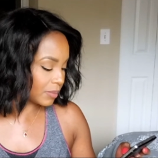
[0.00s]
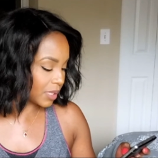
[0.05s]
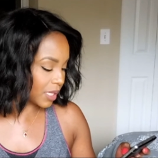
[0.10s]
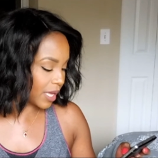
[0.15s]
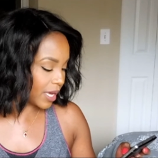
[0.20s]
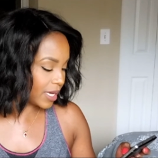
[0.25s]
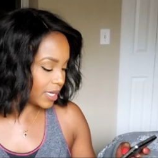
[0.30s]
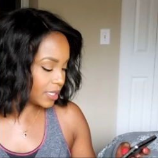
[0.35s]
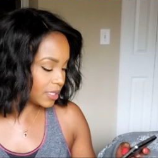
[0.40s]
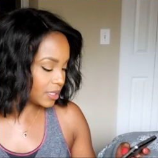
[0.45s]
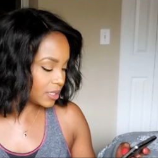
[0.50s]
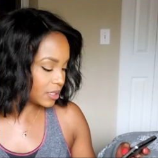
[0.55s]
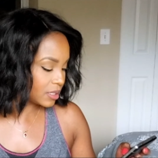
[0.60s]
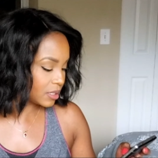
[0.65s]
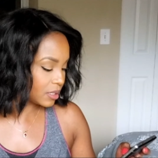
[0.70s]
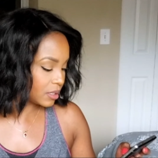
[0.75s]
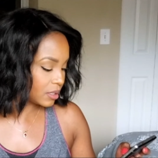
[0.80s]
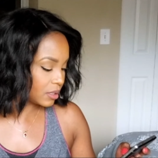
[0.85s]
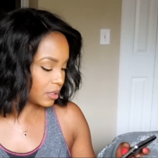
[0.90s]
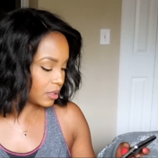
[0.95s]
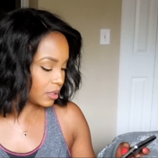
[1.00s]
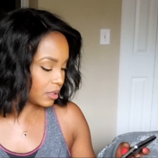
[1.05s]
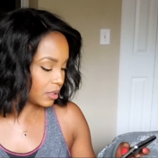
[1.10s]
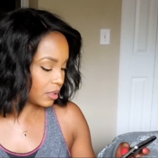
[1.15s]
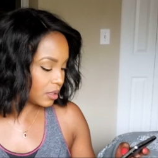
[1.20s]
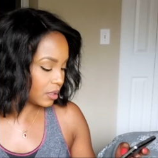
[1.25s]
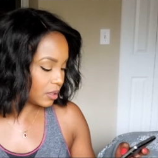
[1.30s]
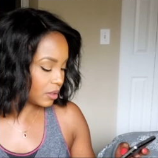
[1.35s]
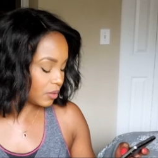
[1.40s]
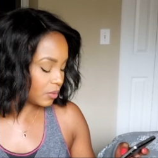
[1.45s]
lace
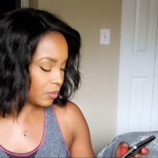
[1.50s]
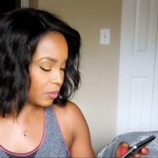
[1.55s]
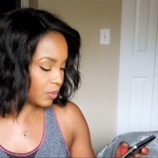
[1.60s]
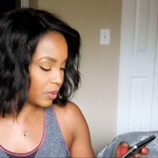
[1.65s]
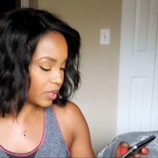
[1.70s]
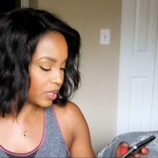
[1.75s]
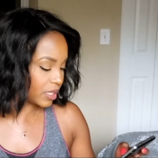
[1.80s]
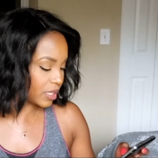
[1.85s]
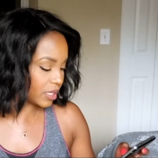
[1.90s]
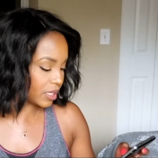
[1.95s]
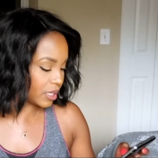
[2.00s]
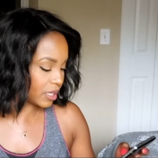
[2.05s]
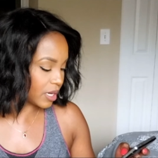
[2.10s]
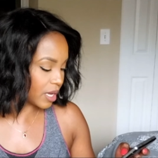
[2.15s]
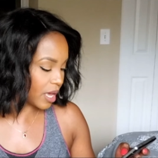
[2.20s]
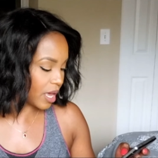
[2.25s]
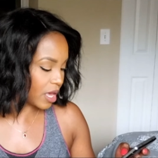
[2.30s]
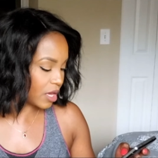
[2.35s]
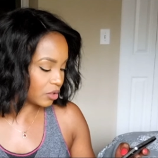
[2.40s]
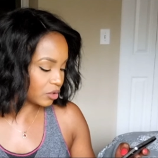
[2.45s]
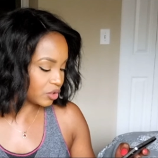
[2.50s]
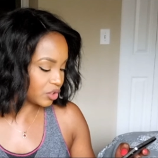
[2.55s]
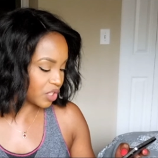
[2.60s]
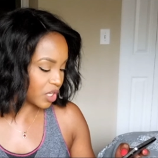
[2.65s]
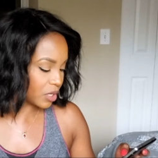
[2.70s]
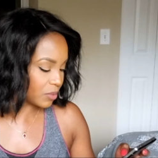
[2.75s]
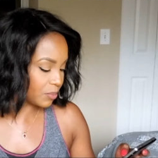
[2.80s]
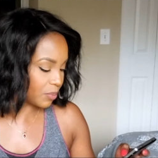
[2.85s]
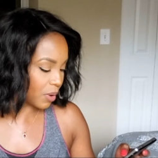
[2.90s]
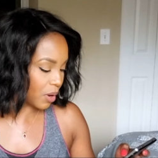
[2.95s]
with an
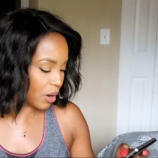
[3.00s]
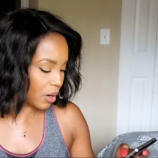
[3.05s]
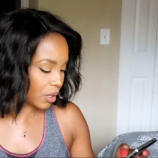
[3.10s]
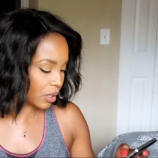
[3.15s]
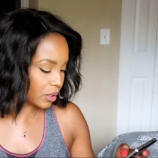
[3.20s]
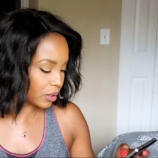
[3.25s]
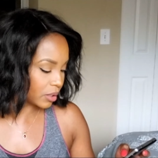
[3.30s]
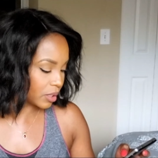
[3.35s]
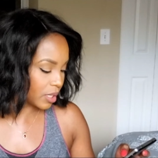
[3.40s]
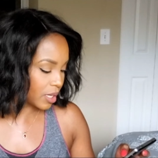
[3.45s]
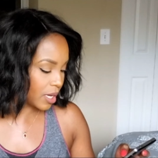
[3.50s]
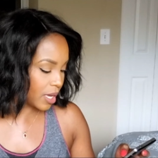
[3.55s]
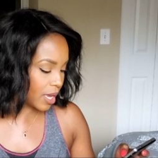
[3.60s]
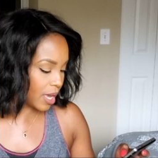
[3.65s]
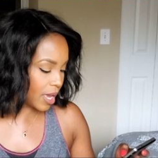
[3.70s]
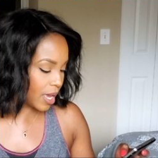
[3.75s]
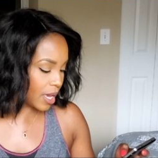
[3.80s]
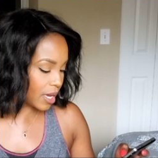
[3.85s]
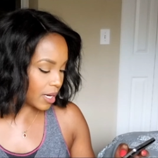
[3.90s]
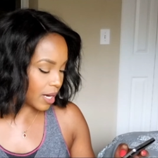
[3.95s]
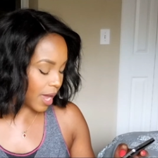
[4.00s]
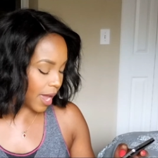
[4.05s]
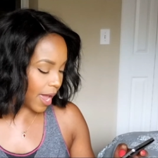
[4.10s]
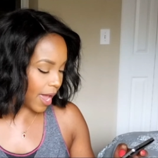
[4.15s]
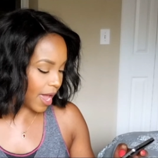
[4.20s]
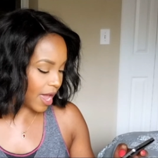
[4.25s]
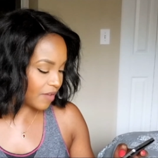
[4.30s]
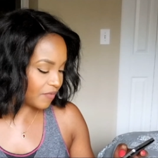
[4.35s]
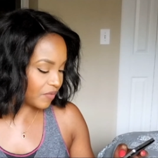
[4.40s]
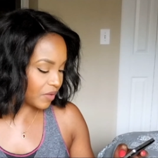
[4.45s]
L-shaped part and a
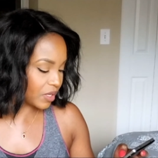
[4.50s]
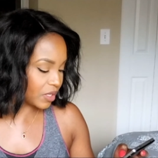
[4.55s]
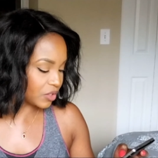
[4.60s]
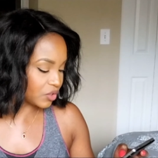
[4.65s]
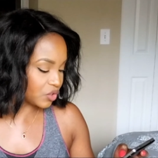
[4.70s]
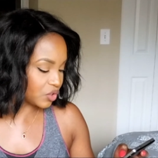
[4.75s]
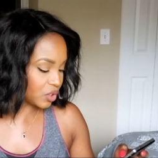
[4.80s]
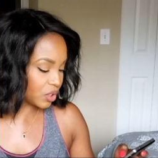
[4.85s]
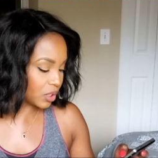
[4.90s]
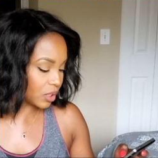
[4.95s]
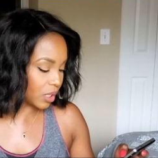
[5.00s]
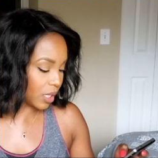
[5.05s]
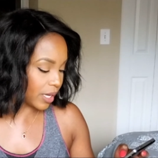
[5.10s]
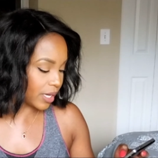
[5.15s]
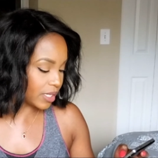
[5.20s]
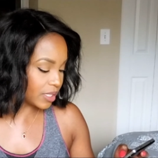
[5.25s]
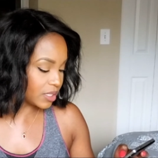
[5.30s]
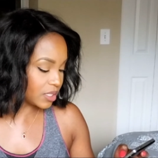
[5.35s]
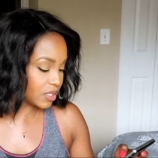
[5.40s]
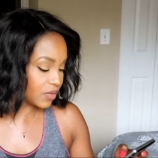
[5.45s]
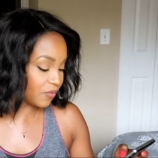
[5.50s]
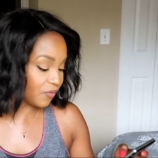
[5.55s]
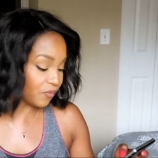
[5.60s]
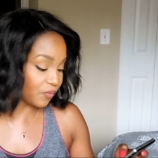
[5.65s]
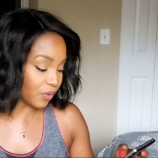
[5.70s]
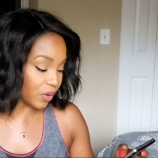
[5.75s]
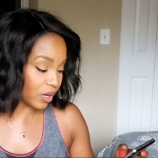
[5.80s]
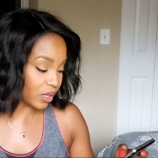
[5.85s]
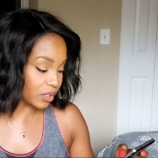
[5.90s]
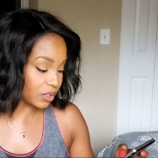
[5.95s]
1/2 inch lace
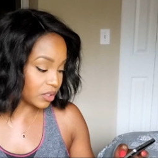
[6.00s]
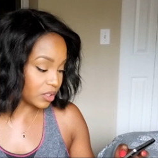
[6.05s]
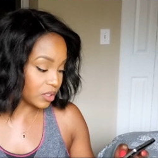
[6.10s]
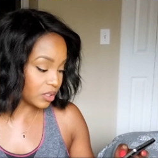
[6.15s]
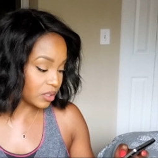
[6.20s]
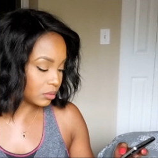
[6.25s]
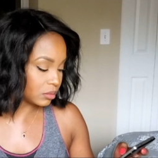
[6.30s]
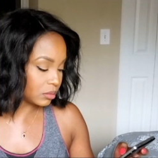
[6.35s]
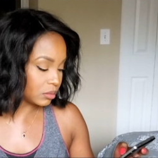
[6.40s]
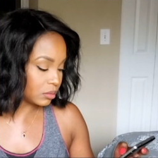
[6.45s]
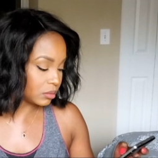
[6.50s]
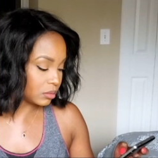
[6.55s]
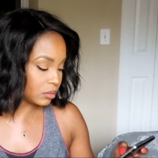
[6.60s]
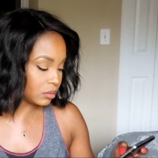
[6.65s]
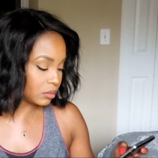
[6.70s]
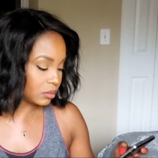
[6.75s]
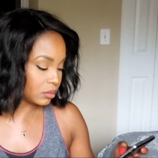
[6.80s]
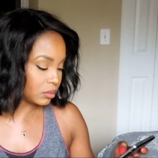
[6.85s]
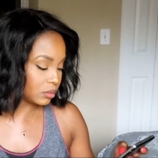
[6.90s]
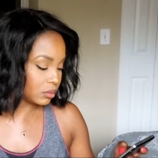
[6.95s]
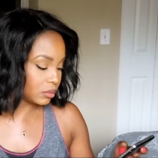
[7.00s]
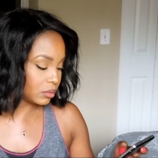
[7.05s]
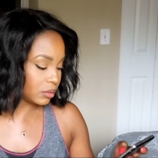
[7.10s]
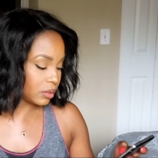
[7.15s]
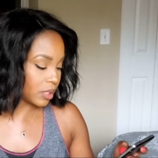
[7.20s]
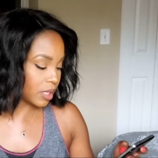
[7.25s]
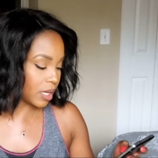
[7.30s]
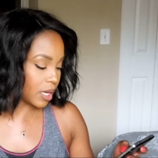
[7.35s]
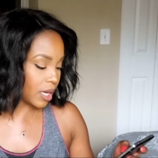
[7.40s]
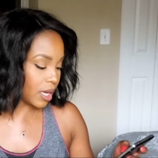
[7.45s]
front,
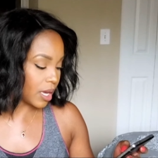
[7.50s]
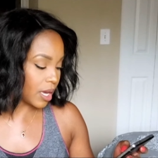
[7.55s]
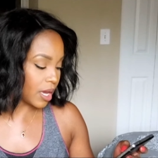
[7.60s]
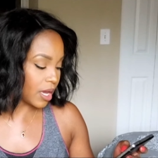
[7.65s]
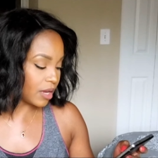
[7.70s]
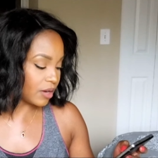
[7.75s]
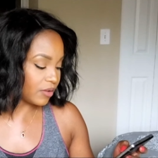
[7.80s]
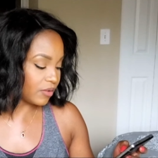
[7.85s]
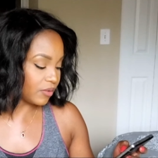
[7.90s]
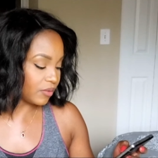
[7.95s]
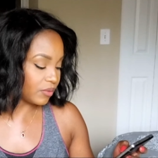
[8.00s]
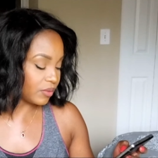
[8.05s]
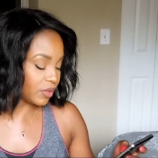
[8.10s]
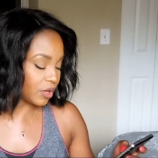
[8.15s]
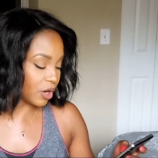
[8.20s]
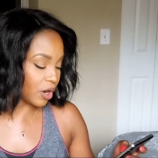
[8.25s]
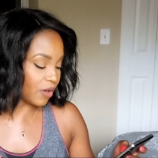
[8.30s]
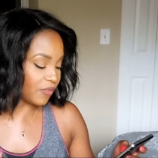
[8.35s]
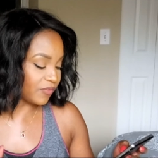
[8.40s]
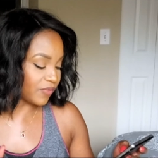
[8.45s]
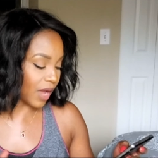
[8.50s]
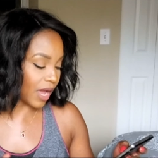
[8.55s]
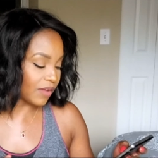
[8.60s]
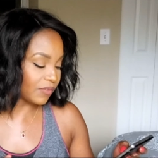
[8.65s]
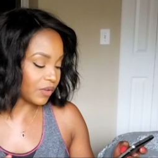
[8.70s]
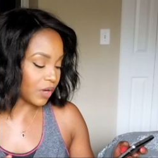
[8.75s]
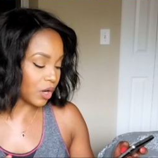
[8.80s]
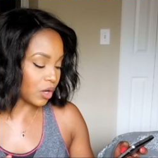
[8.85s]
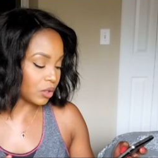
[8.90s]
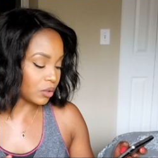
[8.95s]
and there are
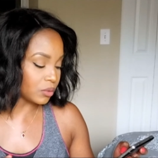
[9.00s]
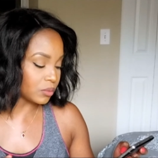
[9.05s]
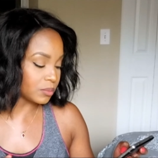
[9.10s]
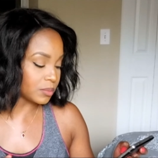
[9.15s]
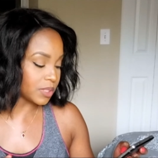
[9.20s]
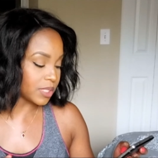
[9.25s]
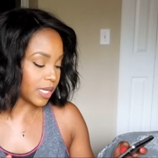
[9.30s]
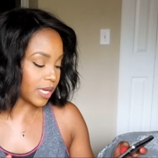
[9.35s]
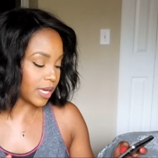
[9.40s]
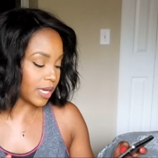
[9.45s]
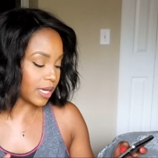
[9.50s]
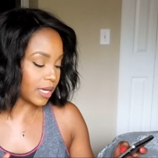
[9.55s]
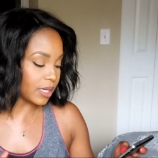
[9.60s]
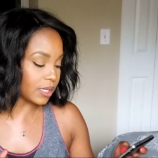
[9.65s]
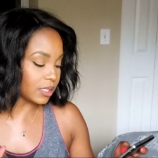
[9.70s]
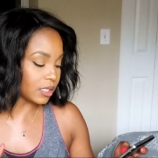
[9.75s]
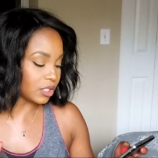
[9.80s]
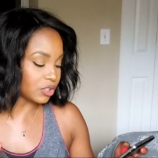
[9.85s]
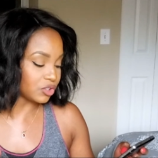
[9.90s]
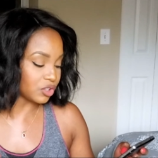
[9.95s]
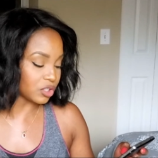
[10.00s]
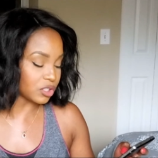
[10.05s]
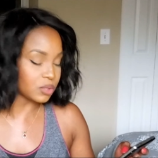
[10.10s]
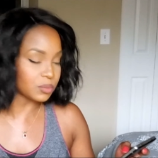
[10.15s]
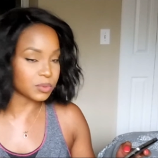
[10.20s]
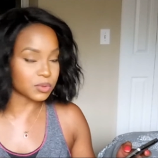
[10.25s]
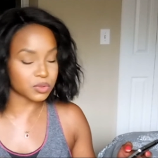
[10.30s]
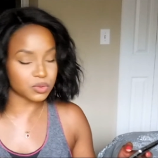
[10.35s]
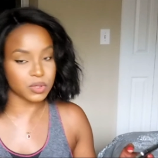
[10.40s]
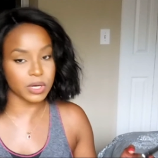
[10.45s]
5 combs and
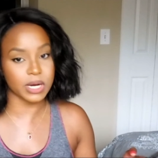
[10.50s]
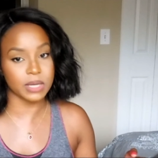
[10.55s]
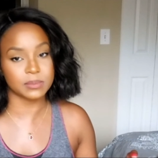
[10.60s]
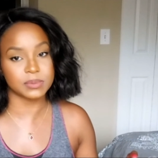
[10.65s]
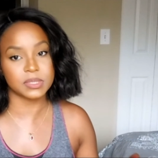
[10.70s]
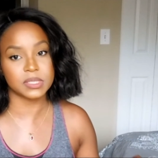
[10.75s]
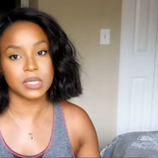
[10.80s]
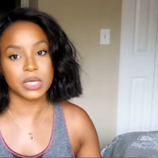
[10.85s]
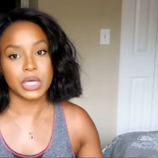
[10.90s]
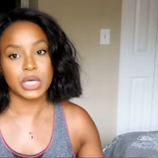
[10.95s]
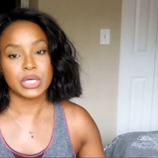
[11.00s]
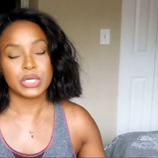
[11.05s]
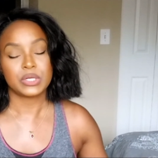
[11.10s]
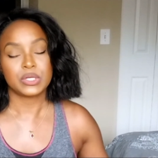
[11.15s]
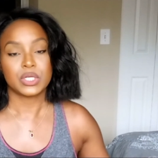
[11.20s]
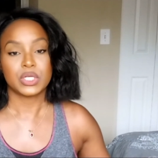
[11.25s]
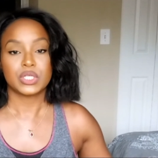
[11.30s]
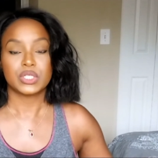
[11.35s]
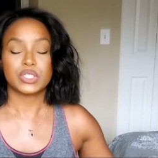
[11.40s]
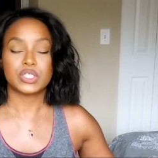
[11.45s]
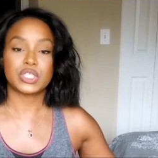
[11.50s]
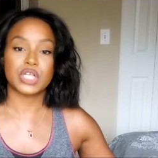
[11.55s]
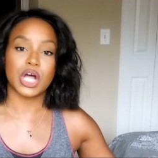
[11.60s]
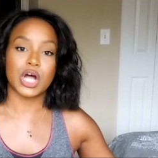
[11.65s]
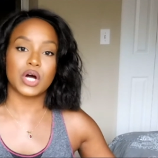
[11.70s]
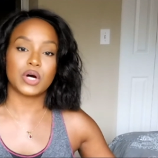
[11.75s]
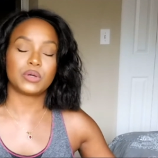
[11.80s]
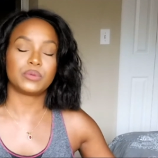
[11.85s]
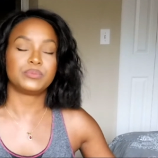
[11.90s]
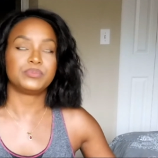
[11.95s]
adjustable straps.
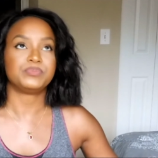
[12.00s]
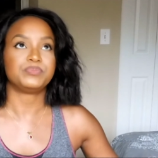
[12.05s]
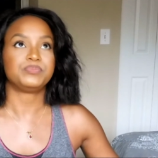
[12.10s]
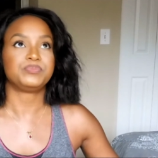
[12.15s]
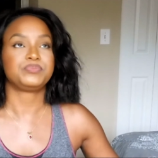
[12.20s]
So